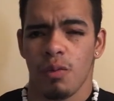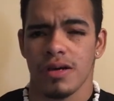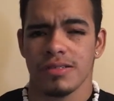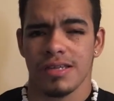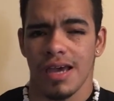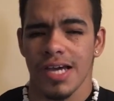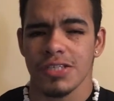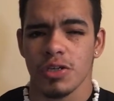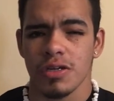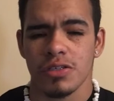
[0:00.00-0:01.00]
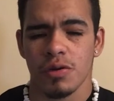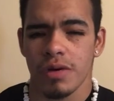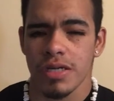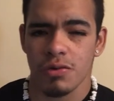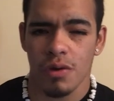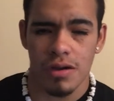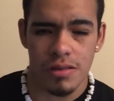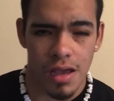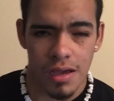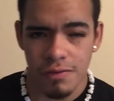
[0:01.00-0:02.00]
was
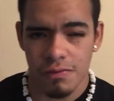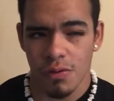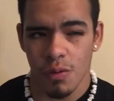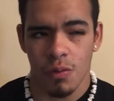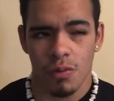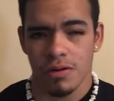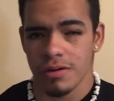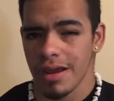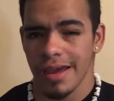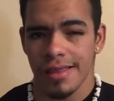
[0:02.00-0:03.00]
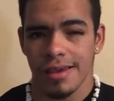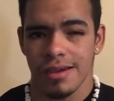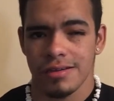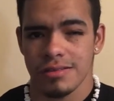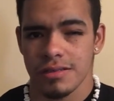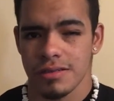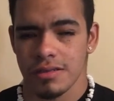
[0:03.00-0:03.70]
extraterrestrial life or aliens.